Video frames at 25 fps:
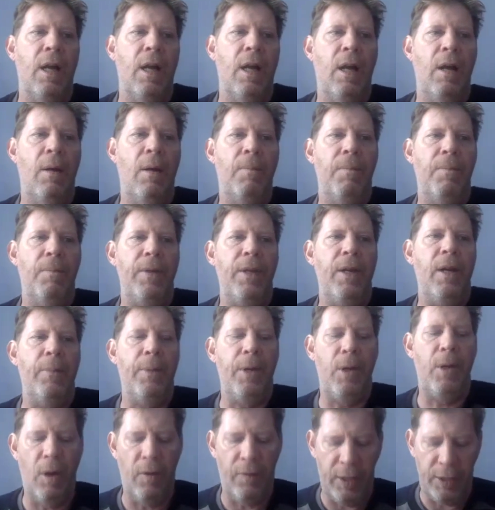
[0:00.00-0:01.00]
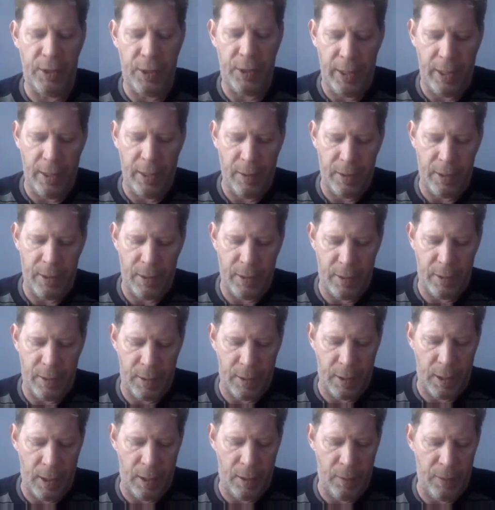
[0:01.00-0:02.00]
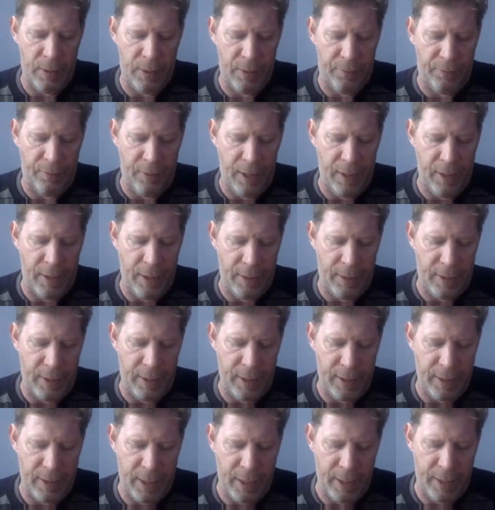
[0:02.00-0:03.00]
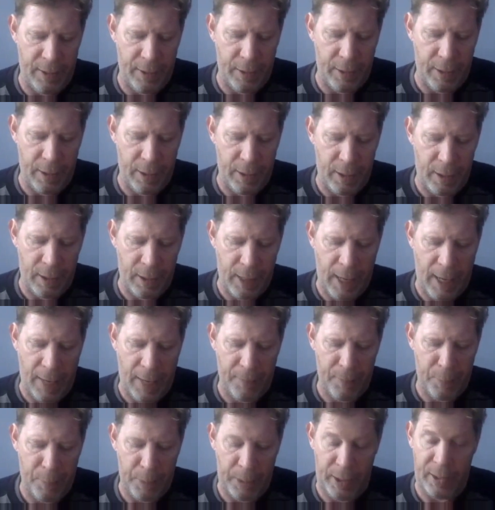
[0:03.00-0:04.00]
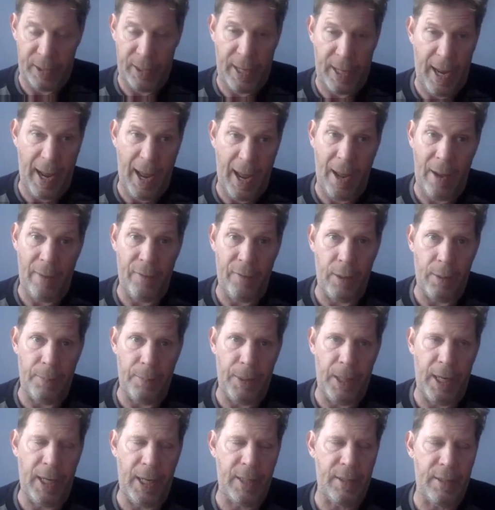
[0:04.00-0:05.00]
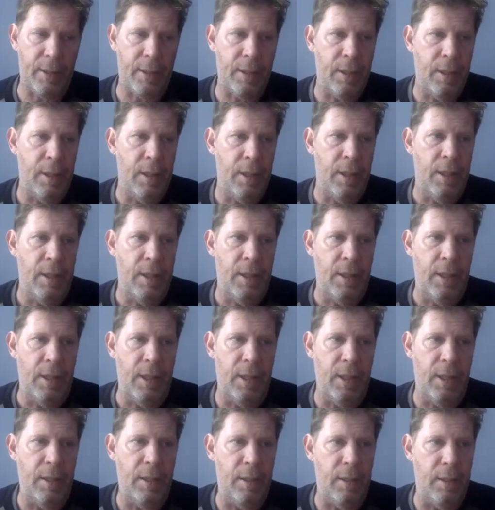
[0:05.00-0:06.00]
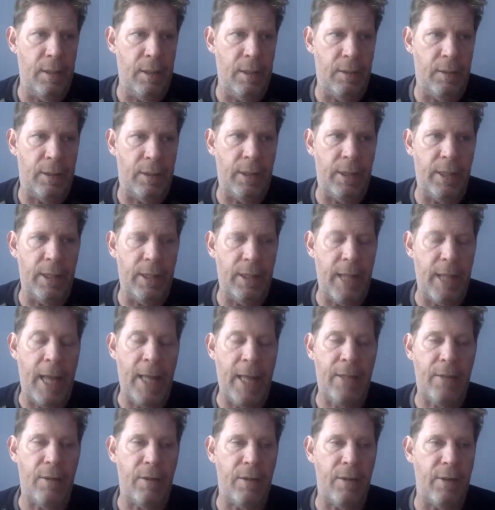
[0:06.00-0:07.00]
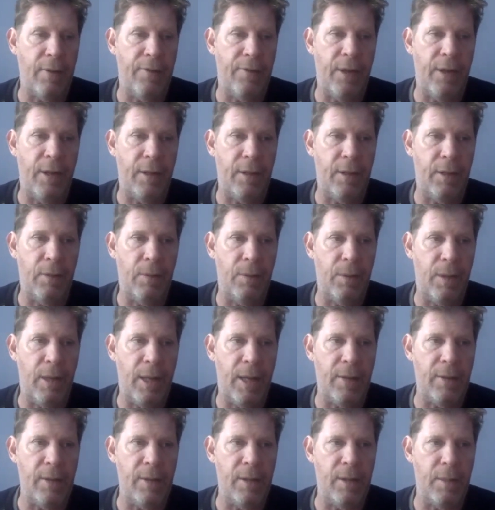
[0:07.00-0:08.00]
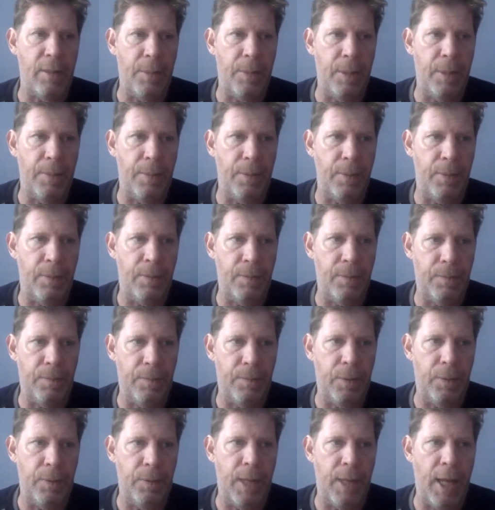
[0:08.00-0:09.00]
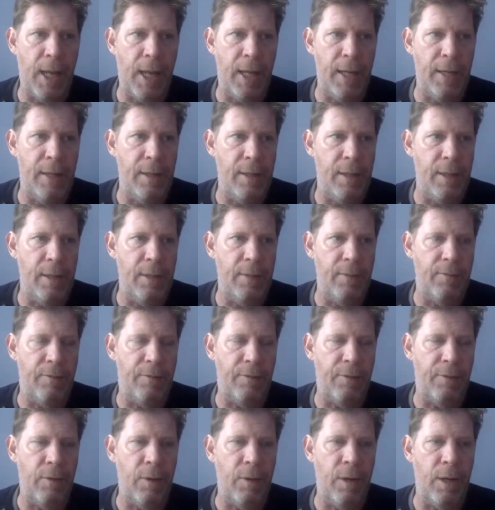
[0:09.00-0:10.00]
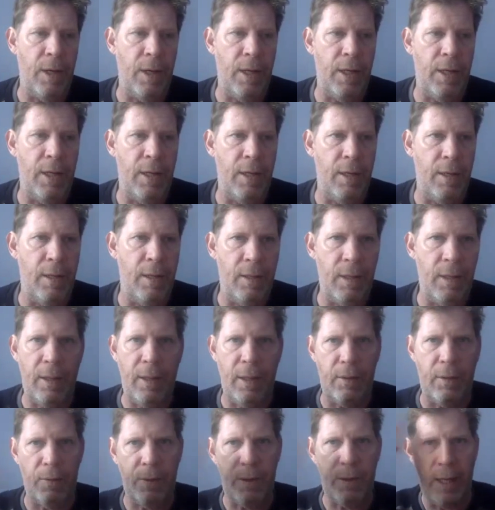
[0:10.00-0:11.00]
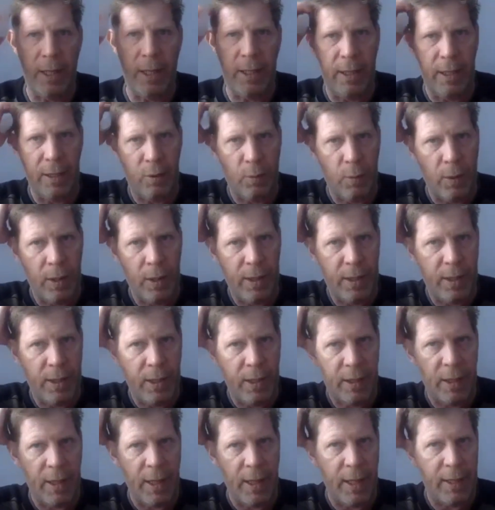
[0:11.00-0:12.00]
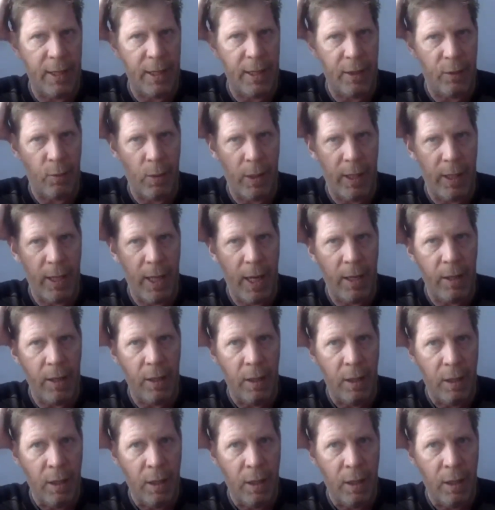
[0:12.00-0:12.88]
Um, the Army Corps of Engineers is always afraid that these dikes are going to collapse because they have in the past, and it's a disastrous effect. There were thousands of people who died in Florida in, I think it was nineteen twenty-six and nineteen twenty-eight,